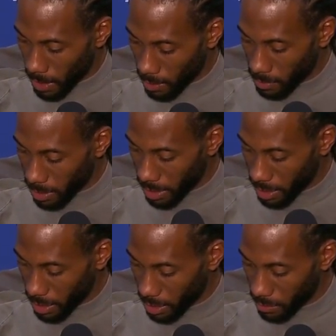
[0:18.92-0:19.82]
He
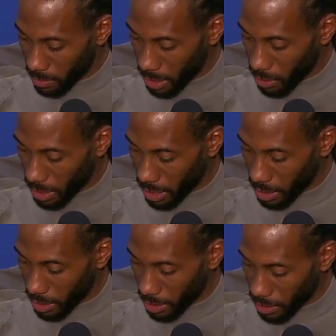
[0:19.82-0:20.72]
played great.
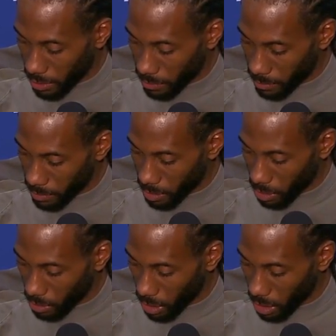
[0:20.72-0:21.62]

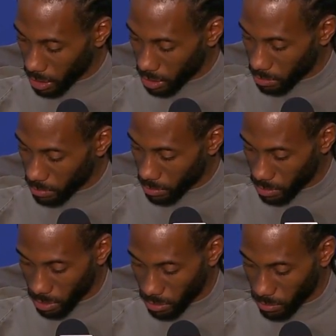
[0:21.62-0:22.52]
You know,
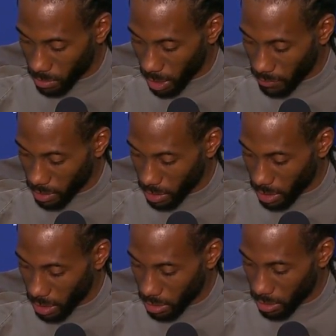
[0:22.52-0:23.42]
7
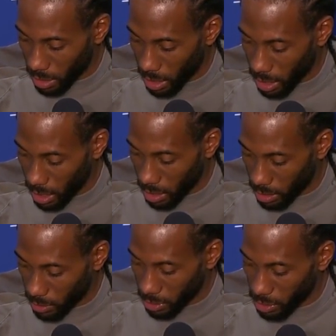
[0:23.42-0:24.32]
assists,
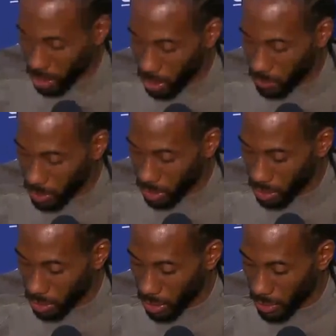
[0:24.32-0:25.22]
3 turnovers.
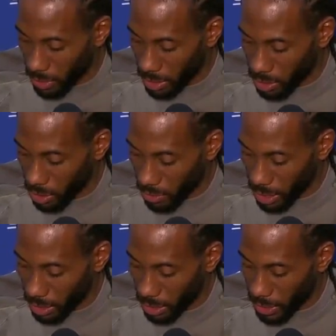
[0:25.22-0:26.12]
That's a great ratio
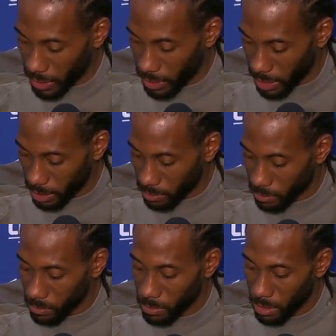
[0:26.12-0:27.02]
right there.
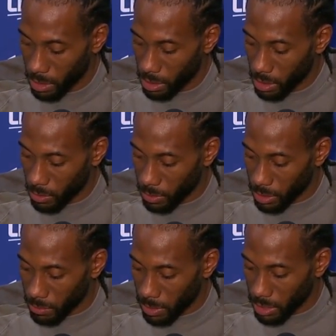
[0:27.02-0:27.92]
With
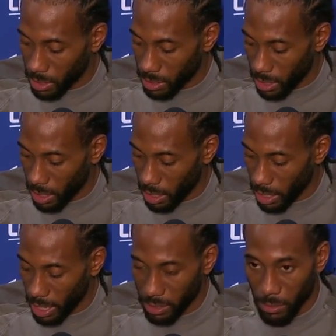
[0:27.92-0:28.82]
as much as he
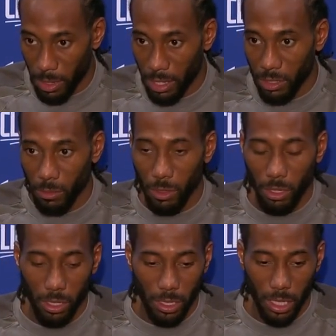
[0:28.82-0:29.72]
has the basketball.